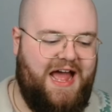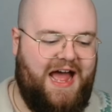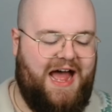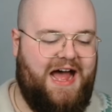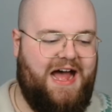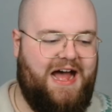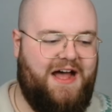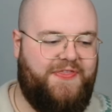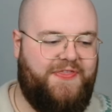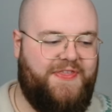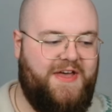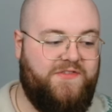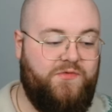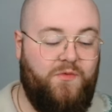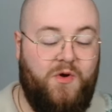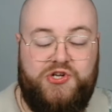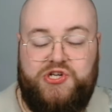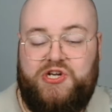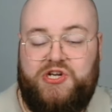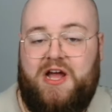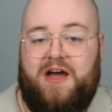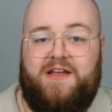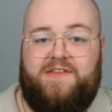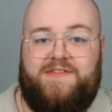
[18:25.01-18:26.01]
Thanks for
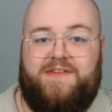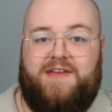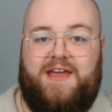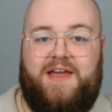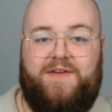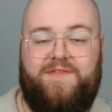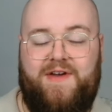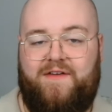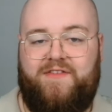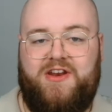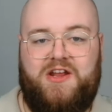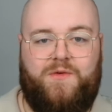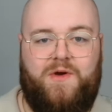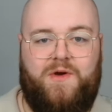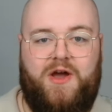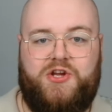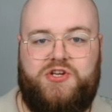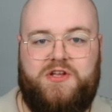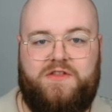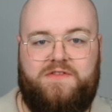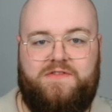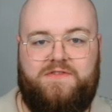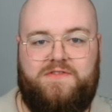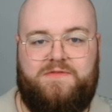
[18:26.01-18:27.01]
watching, guys. If you have any
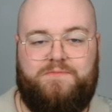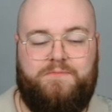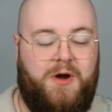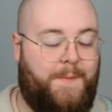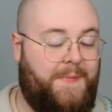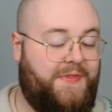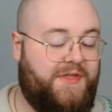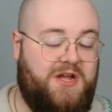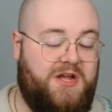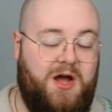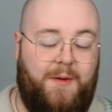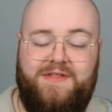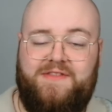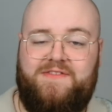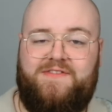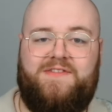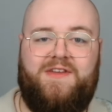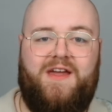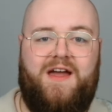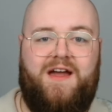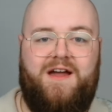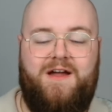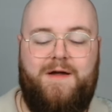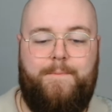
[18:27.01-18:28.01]
questions, put them in the
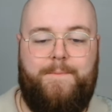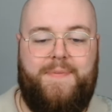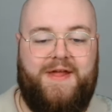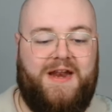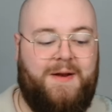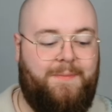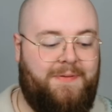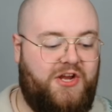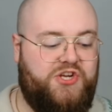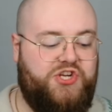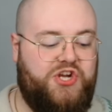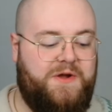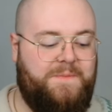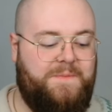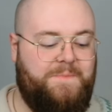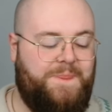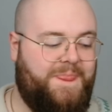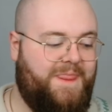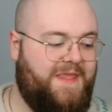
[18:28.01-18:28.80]
comments. Been a pleasure.